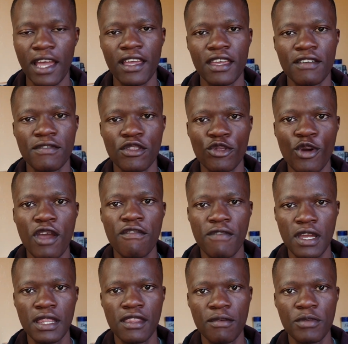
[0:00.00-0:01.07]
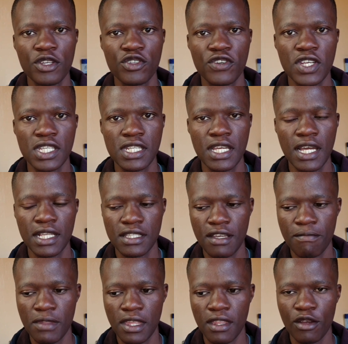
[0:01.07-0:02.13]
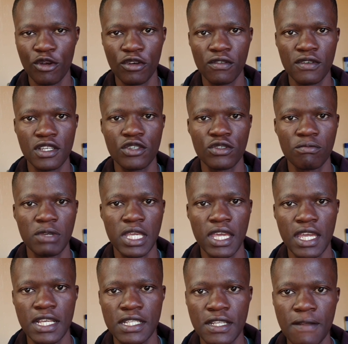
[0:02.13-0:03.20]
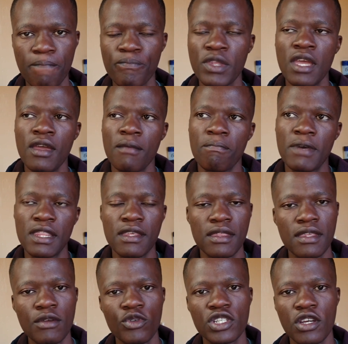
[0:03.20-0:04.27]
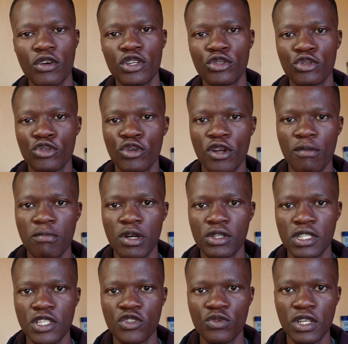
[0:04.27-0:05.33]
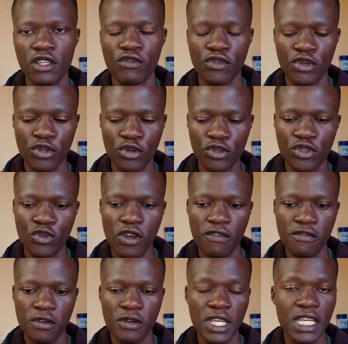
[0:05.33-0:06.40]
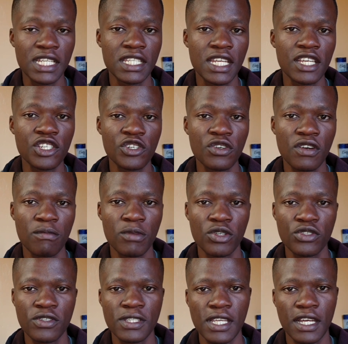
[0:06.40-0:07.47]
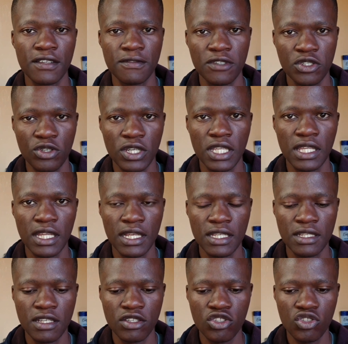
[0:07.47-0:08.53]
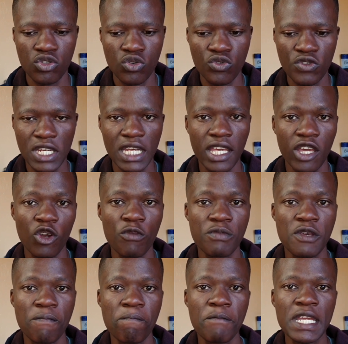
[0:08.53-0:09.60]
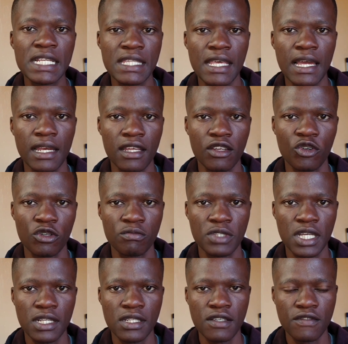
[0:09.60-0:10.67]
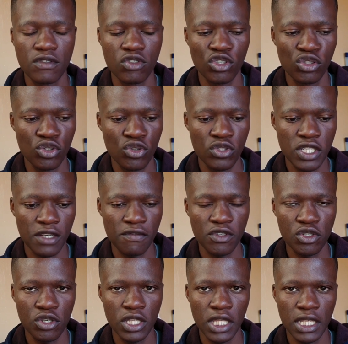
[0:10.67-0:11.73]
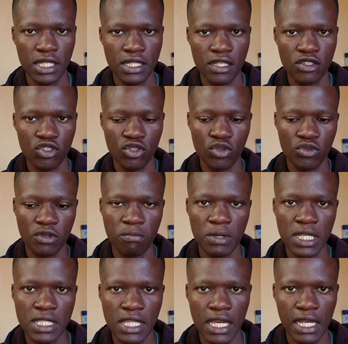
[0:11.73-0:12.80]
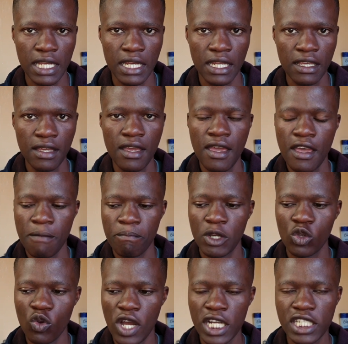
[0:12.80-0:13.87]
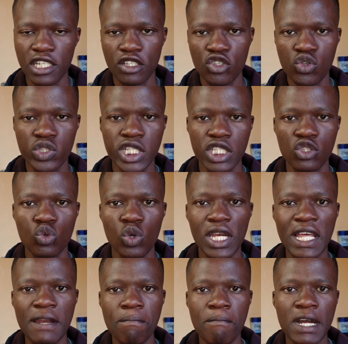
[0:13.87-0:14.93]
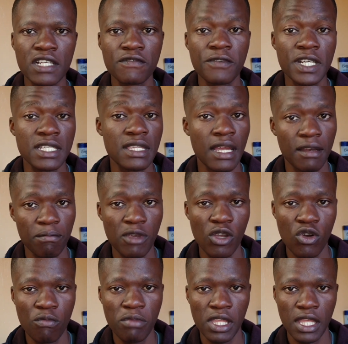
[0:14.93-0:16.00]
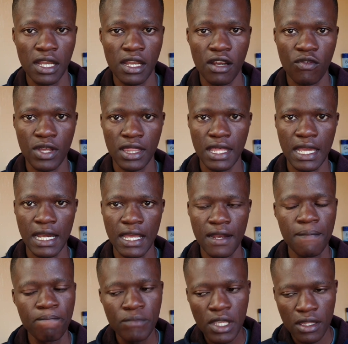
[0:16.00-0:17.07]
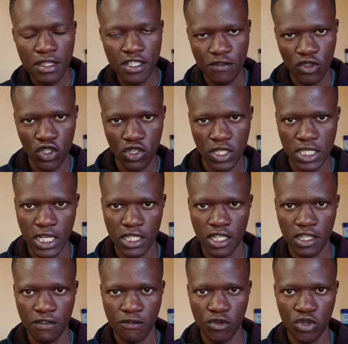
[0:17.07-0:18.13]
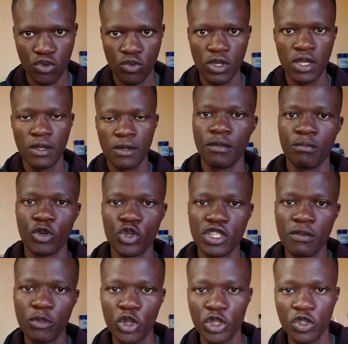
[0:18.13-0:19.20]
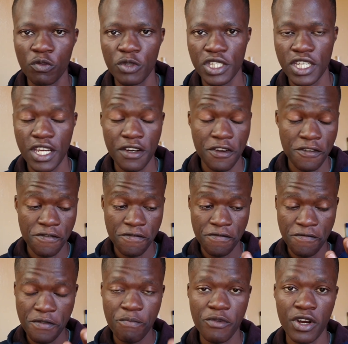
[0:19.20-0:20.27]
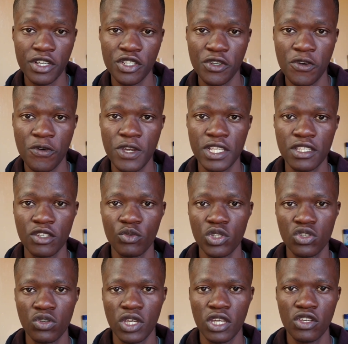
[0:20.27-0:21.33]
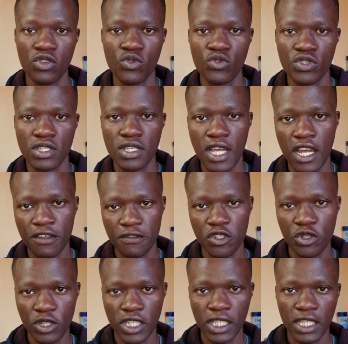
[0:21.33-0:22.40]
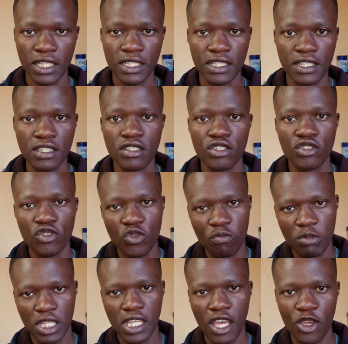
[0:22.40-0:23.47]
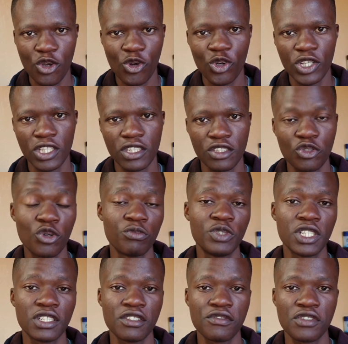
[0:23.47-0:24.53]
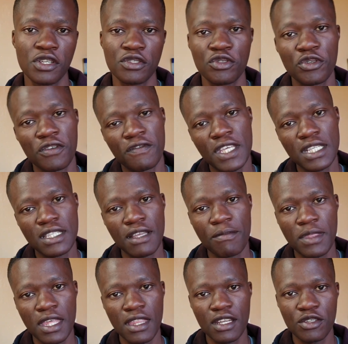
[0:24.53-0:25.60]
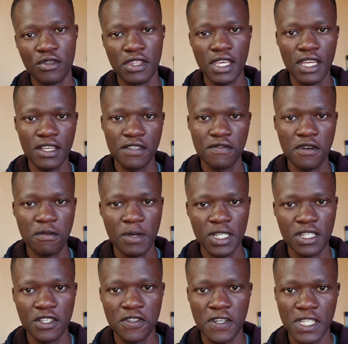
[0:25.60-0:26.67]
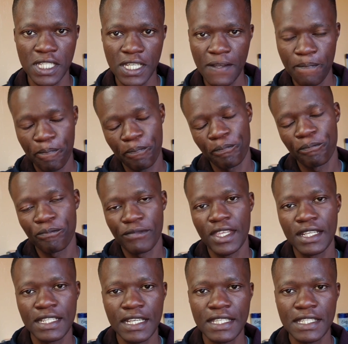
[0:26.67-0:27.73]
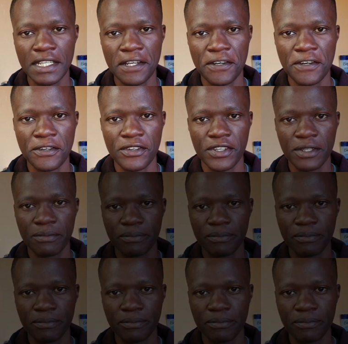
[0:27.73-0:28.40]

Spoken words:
even though I find them interesting and something that all of us should be engaged in. But the thing which I want to talk about is really for those who are very intentional about using artificial intelligence to really help them meet their learning objectives, not to use artificial intelligence to replace their learning, but to actually use it to learn much faster and be competent at what they learn. This video is actually for you, because I'm going to be sharing 3 practical ways in which you can use artificial intelligence to better your own learning objectives. And so if that's something that you think is very much interesting, just stick around.